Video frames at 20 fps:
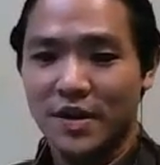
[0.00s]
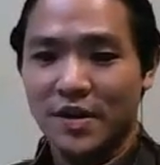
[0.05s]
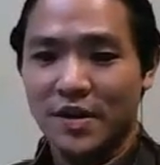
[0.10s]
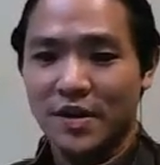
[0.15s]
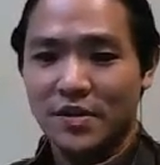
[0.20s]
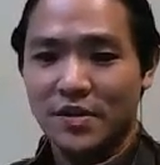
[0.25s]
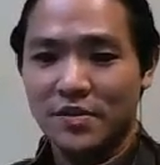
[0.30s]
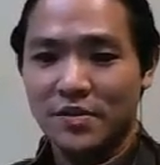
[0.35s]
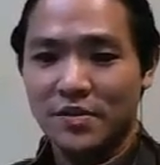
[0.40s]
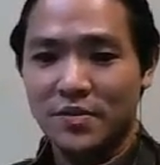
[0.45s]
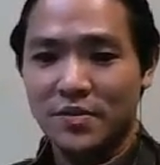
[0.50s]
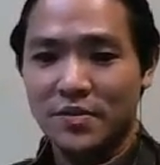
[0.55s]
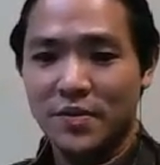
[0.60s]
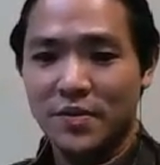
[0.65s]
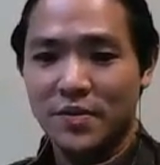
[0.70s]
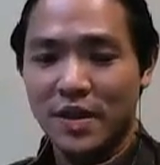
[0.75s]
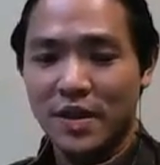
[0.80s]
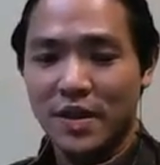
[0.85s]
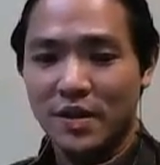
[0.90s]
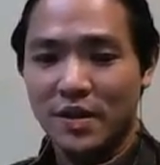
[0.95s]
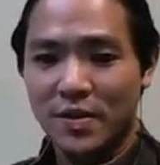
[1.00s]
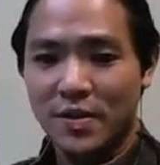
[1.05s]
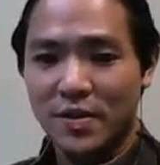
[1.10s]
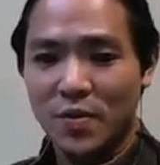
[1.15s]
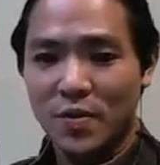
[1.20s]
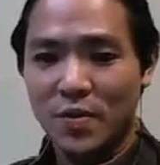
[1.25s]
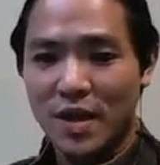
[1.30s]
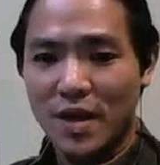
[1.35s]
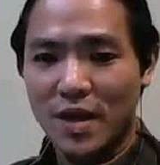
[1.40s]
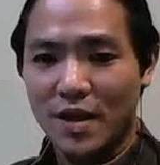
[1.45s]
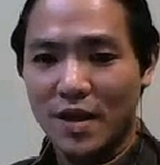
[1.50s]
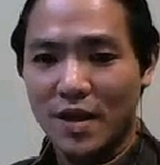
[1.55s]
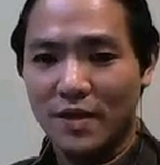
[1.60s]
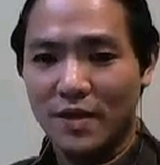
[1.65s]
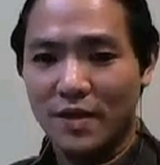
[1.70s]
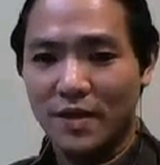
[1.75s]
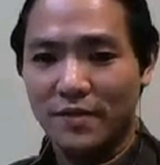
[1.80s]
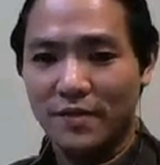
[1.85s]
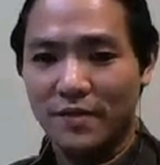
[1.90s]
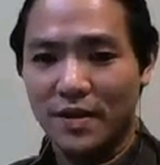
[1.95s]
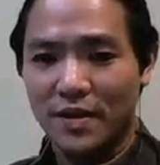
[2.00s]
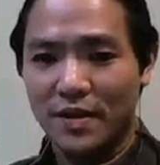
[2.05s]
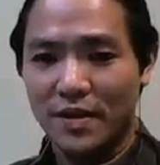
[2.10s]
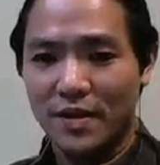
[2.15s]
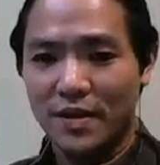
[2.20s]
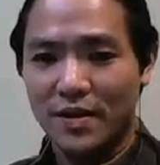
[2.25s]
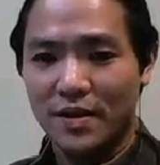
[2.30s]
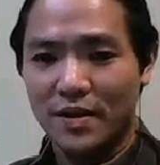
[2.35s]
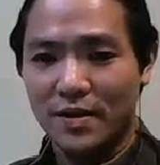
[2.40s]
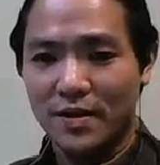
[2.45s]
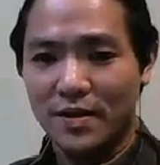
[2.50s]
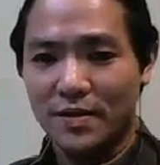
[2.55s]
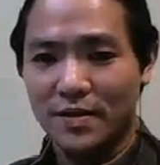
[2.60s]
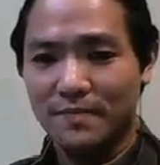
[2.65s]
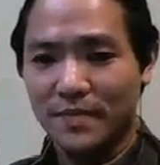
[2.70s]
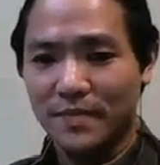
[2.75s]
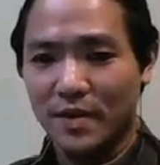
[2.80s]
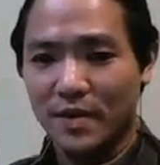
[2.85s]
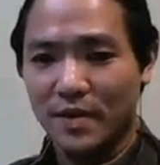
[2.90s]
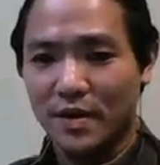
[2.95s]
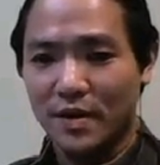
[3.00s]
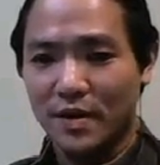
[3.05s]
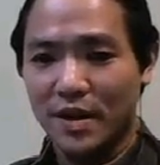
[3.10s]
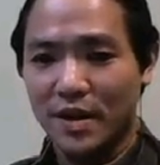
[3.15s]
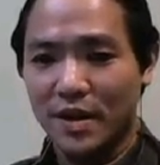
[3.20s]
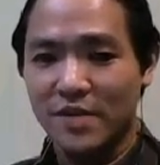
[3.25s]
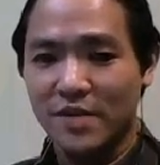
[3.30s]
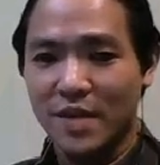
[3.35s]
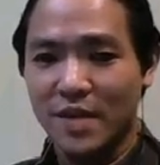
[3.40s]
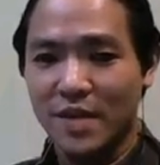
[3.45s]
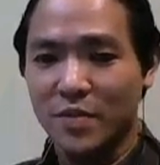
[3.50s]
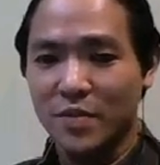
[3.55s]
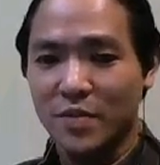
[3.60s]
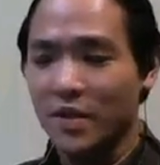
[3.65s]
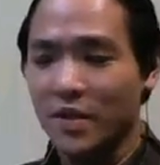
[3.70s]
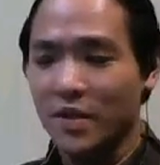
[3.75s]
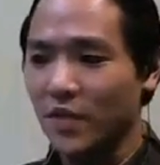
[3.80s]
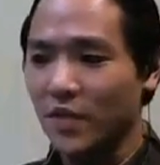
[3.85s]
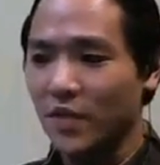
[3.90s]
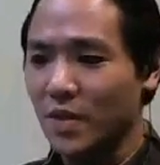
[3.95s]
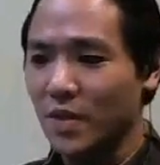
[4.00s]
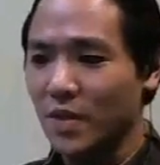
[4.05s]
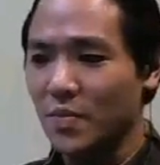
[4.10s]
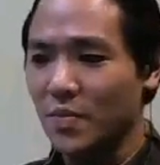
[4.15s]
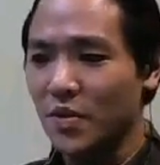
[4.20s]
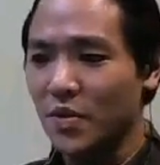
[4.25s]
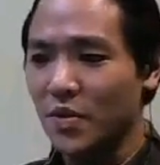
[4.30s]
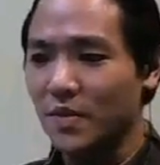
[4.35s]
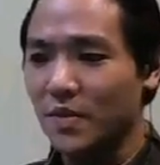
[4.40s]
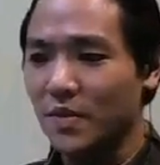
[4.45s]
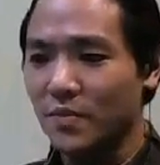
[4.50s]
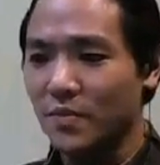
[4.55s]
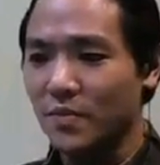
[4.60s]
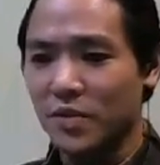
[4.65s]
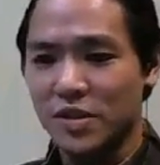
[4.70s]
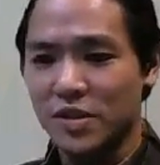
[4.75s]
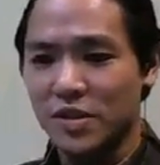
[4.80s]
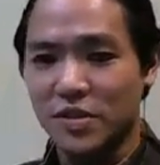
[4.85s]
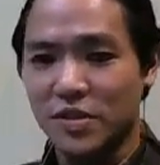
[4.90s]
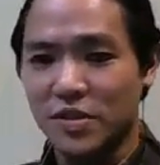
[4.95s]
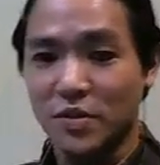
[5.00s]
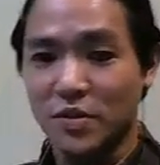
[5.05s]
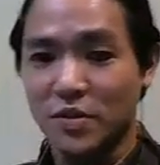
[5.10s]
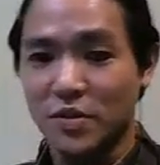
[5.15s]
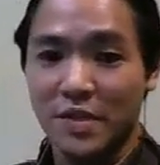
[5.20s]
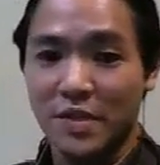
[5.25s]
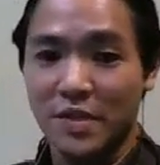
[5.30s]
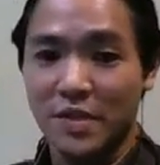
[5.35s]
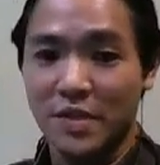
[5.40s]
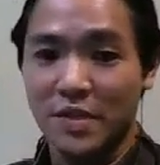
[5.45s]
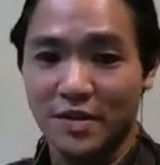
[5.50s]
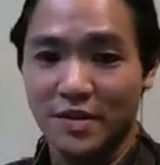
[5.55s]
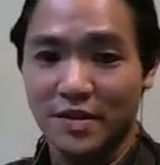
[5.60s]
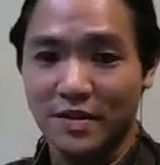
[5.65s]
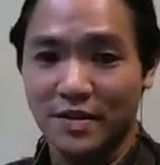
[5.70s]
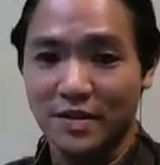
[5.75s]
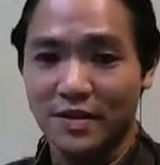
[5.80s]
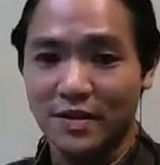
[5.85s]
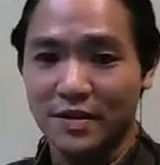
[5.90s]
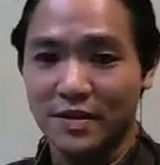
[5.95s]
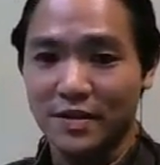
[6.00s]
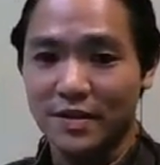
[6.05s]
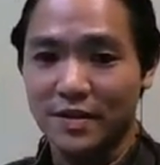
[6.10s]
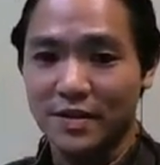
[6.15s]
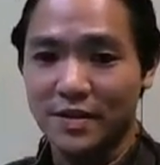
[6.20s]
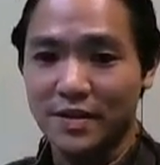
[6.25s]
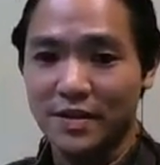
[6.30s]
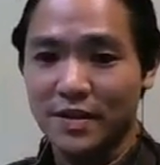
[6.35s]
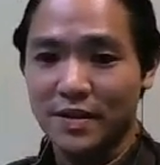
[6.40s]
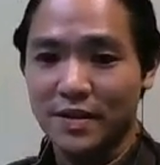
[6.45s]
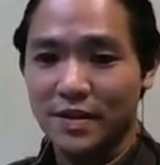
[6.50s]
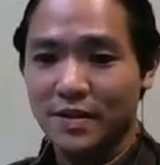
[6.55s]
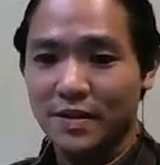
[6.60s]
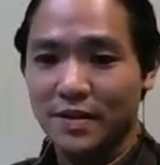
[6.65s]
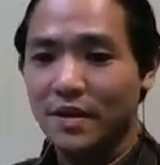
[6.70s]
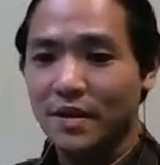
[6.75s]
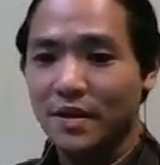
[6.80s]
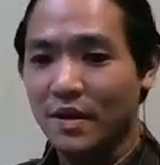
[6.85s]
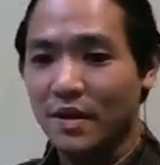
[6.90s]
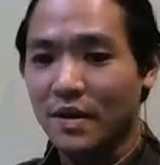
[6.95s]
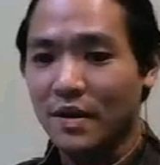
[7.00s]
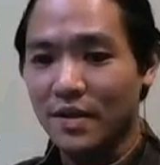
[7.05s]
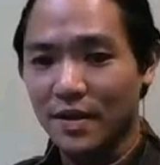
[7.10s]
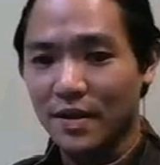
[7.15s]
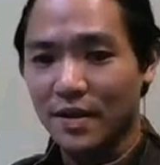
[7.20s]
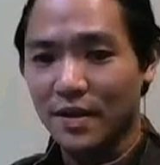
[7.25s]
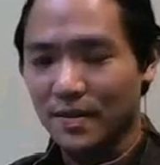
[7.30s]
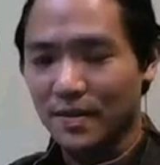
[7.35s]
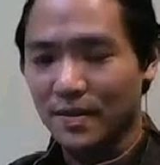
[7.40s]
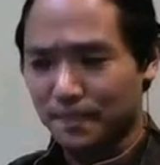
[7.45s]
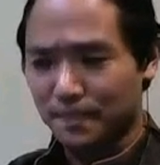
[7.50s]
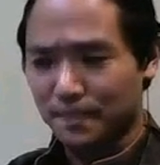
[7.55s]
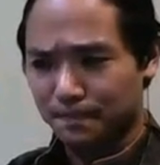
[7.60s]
So right here we have an example of a book which is solely based on the content.